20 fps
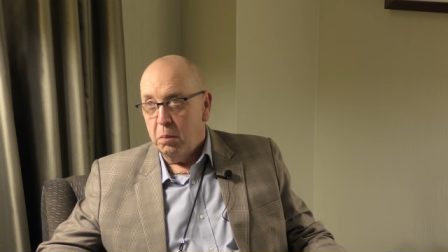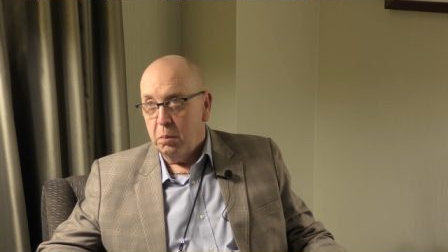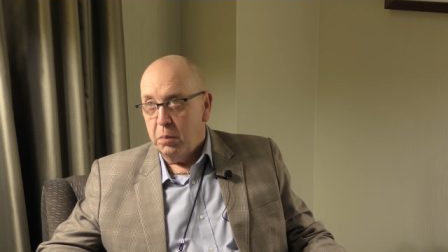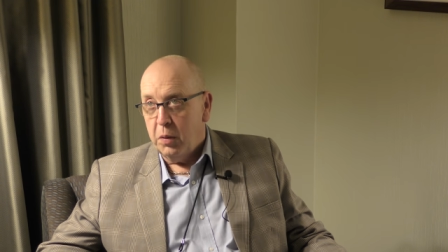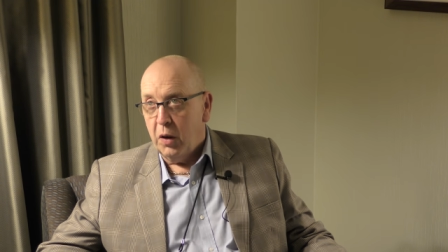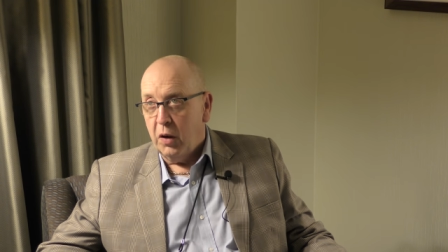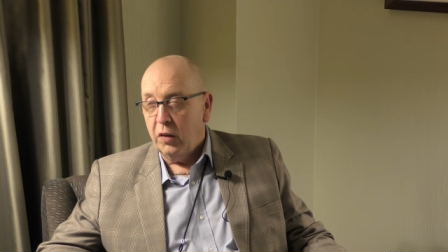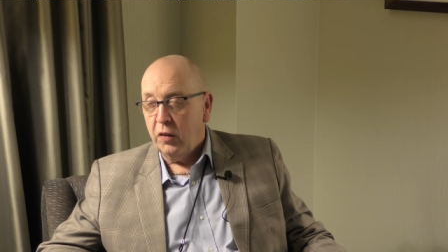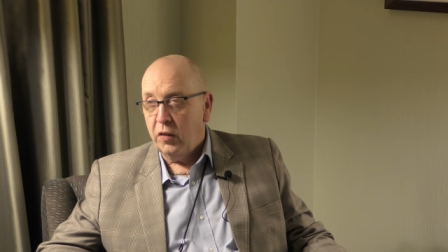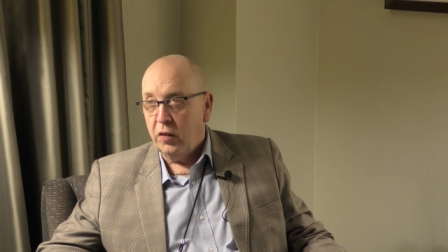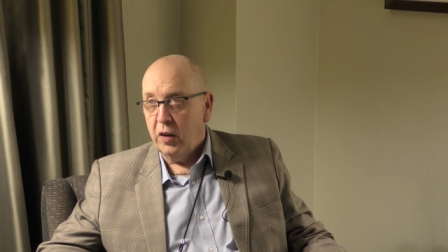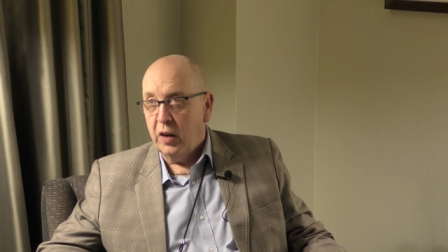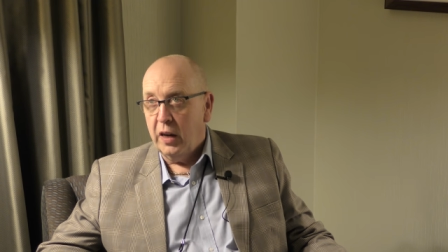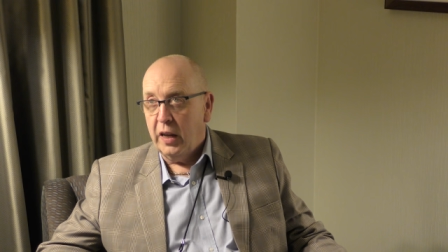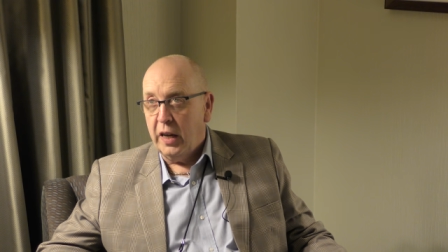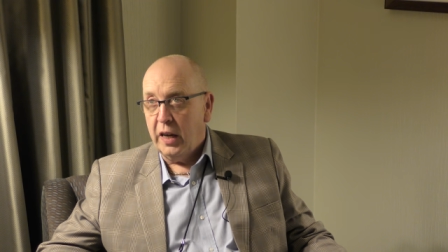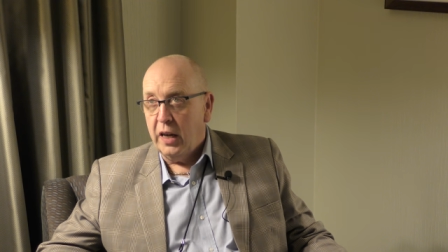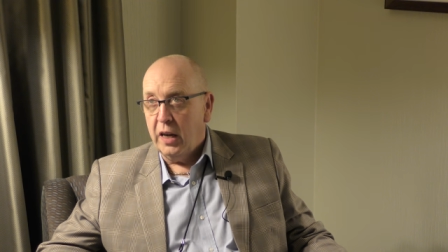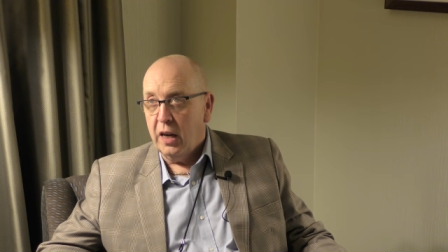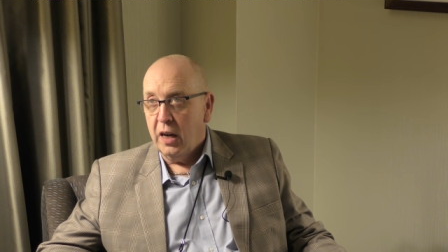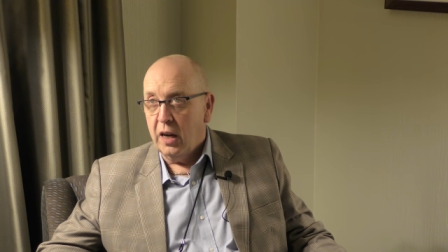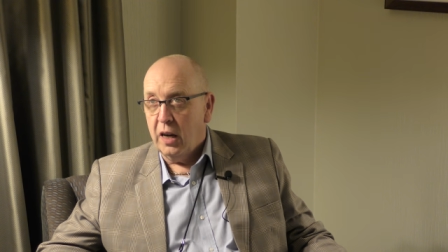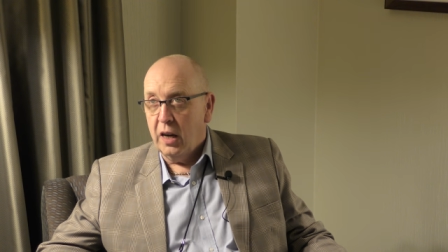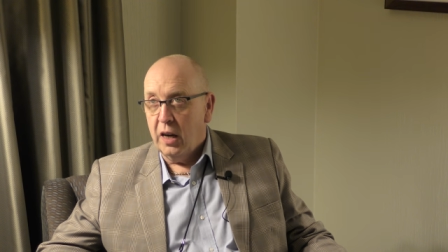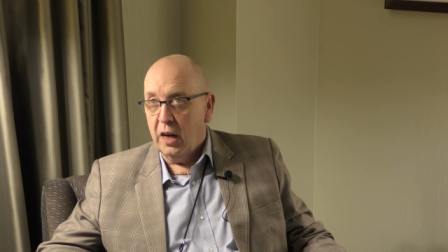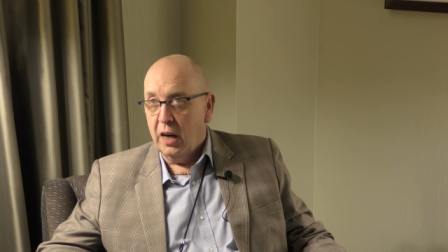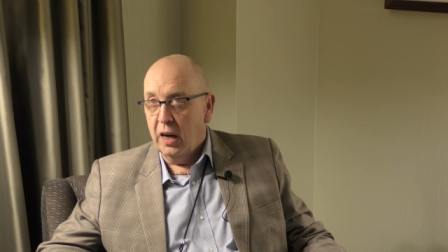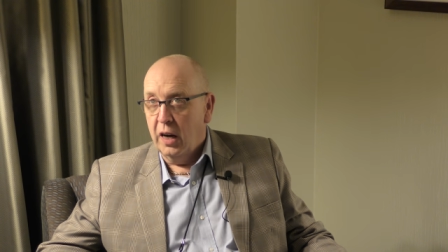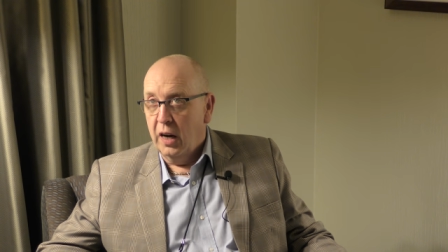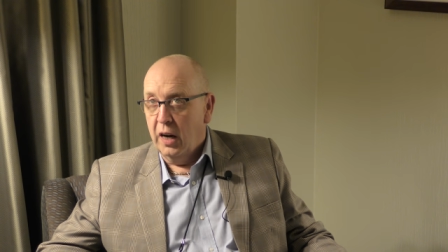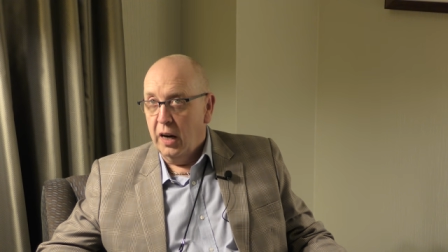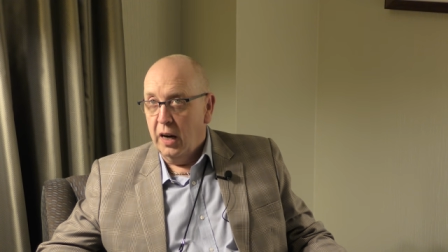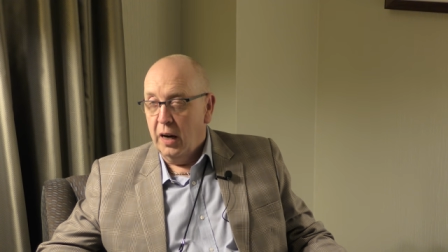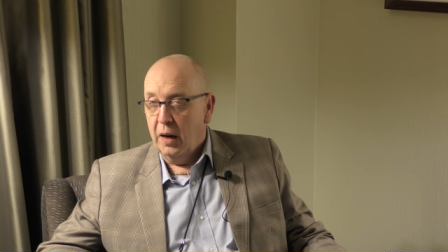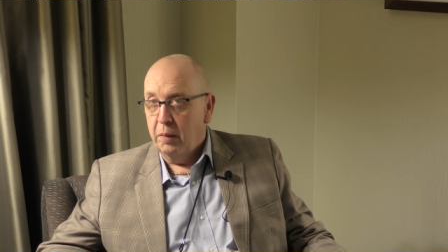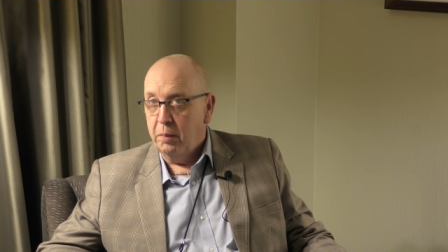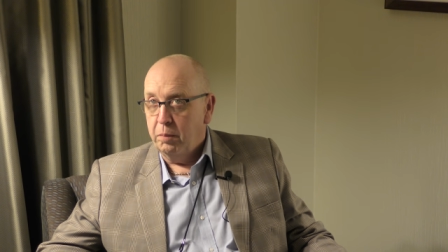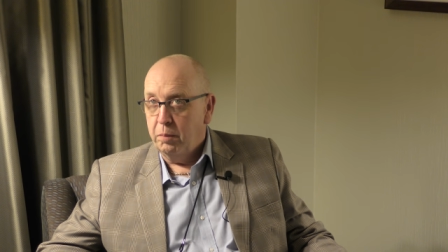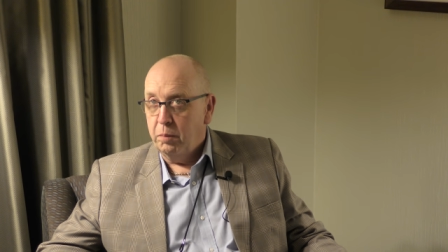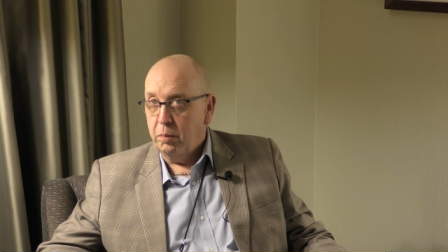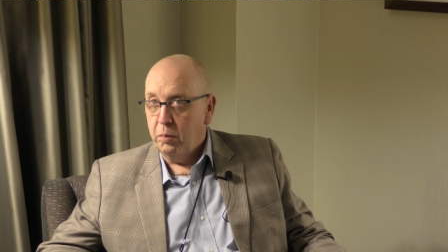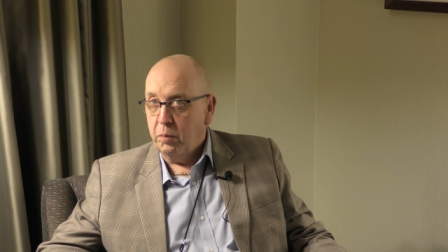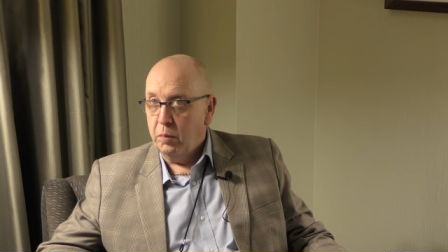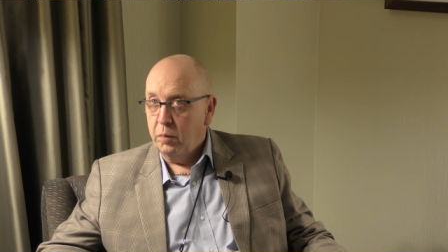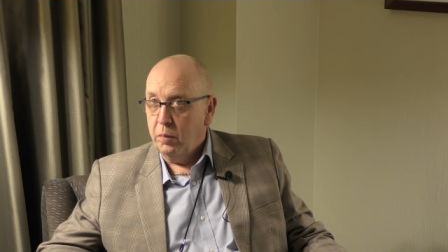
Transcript: Personally, um,